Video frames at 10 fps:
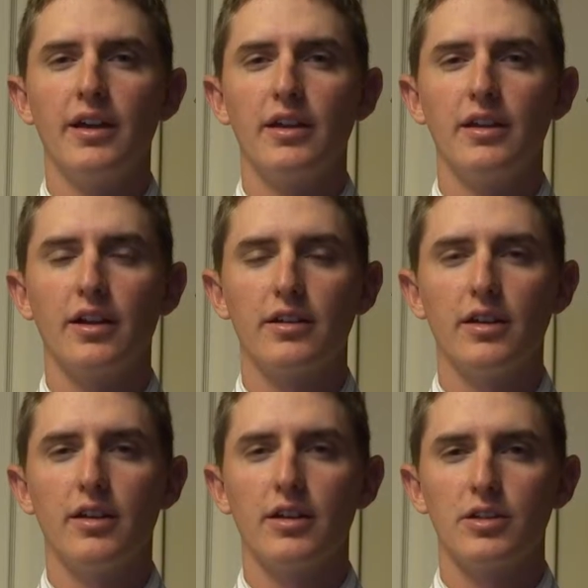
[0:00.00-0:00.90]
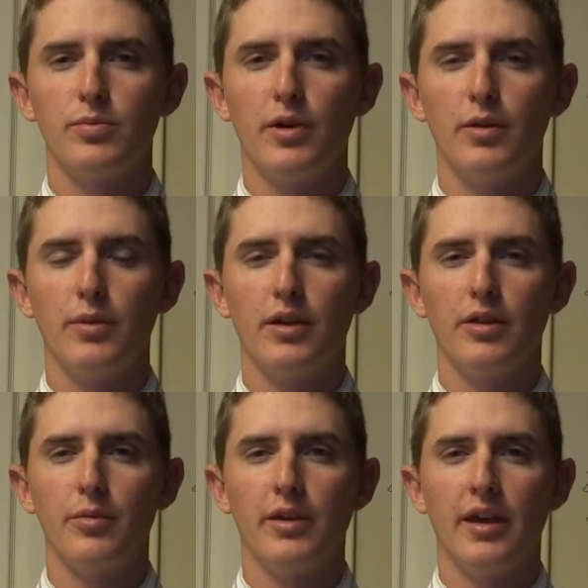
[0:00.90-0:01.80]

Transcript: conducted an experiment on the